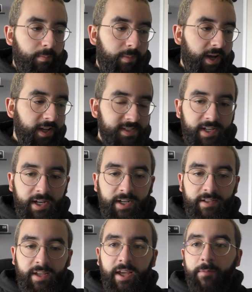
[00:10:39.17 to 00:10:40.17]
But
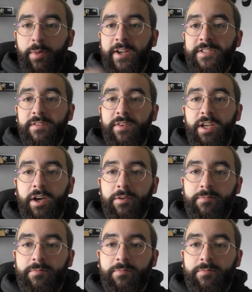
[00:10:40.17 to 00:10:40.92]
yeah, back to the video.